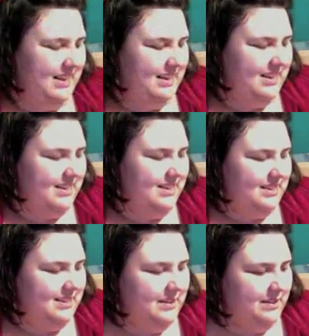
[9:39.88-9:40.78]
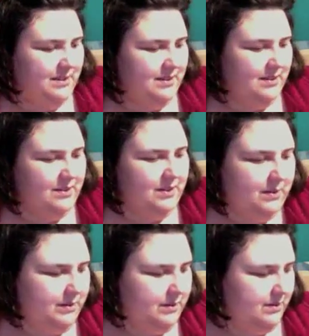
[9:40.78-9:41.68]
So those are
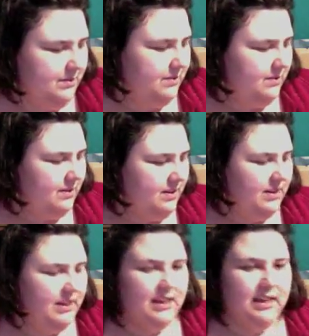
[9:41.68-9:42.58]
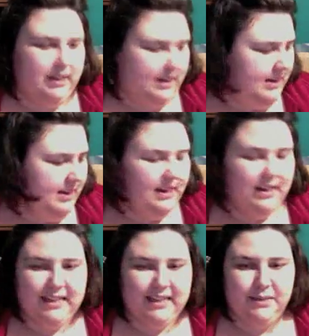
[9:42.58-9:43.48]
those. Next
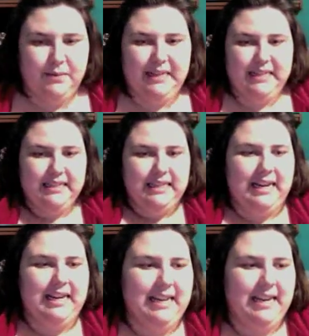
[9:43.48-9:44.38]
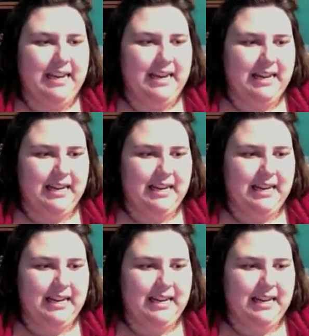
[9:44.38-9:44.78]
ones I